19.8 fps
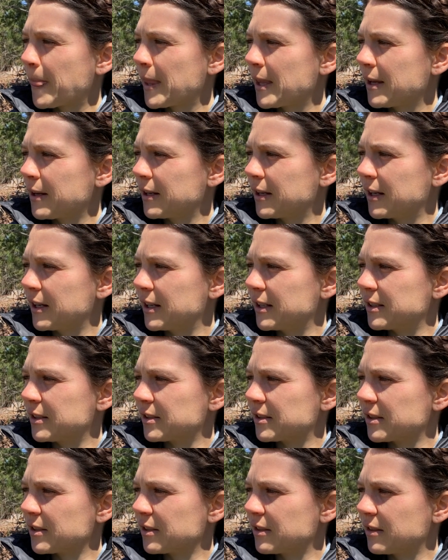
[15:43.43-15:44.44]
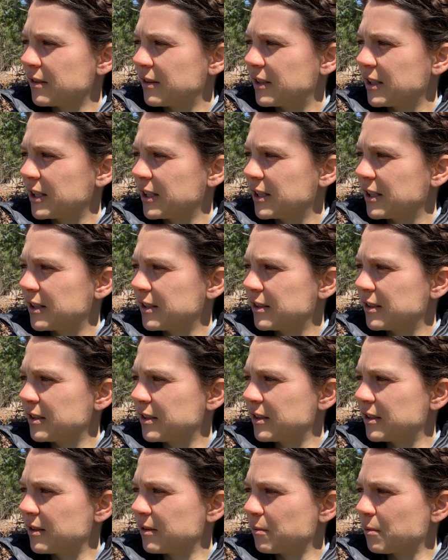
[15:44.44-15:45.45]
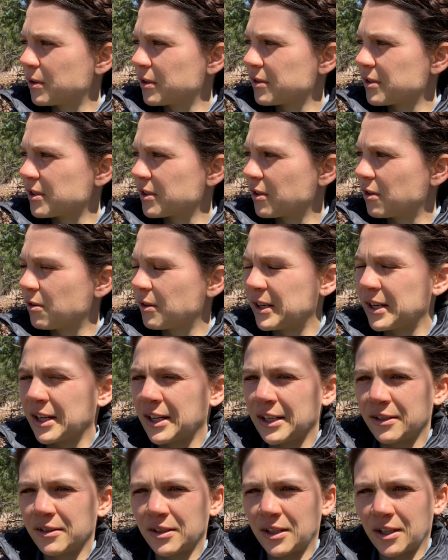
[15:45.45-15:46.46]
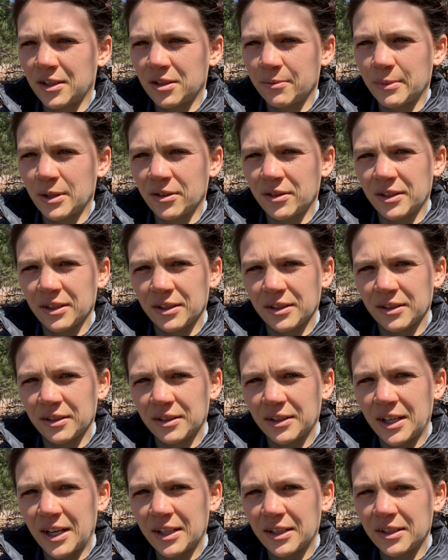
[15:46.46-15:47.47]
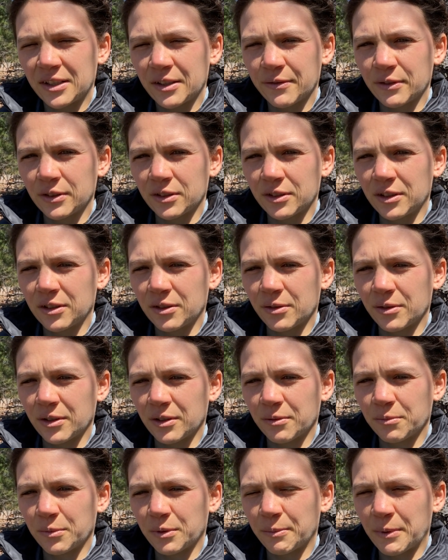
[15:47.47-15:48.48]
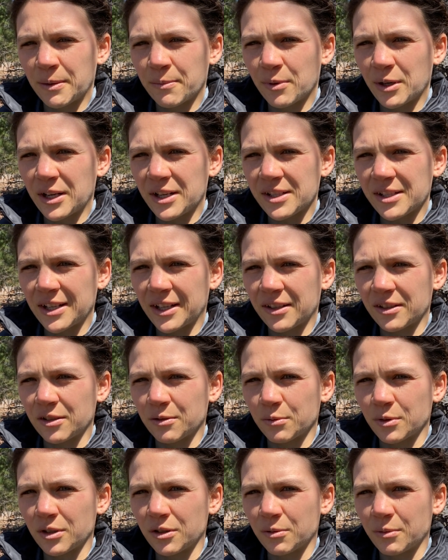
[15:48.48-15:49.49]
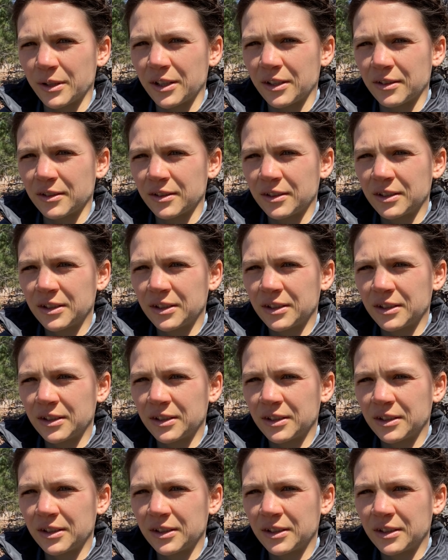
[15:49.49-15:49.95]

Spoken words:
And then and I talked about the cognitive alert, or when my brain's not going to work well,